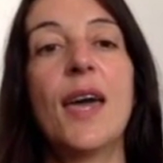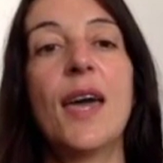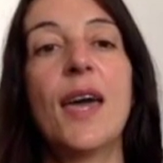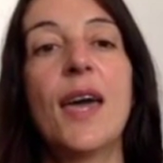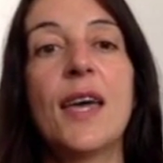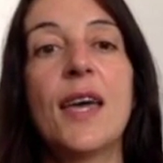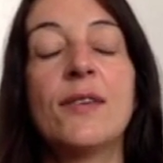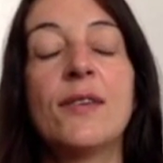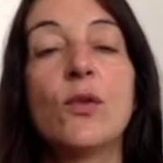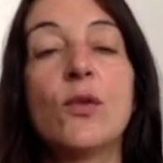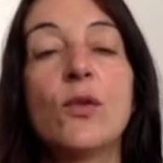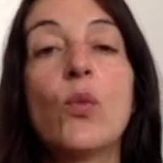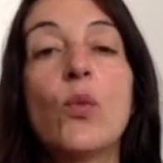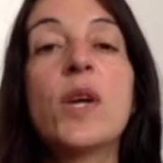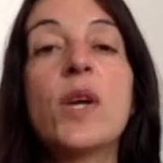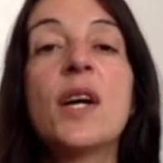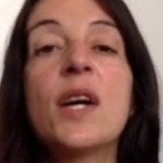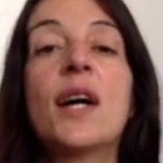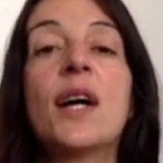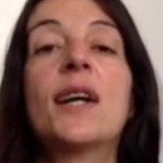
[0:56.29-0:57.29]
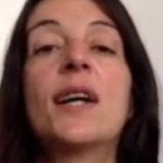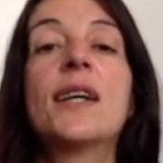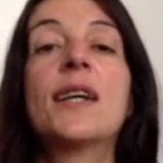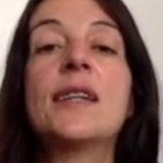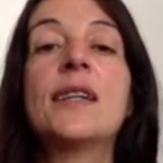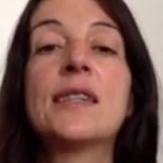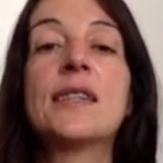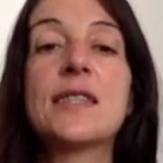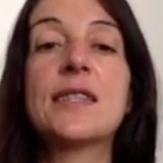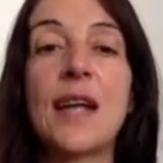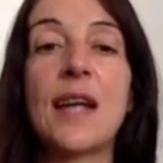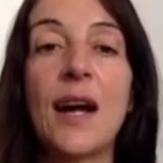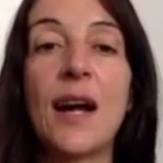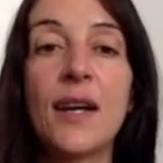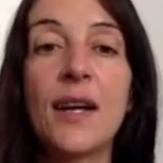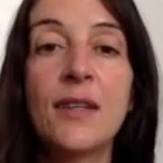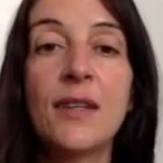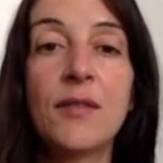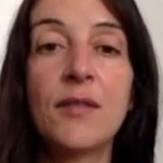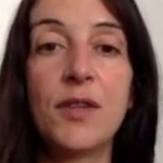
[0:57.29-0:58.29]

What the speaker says: And we are inside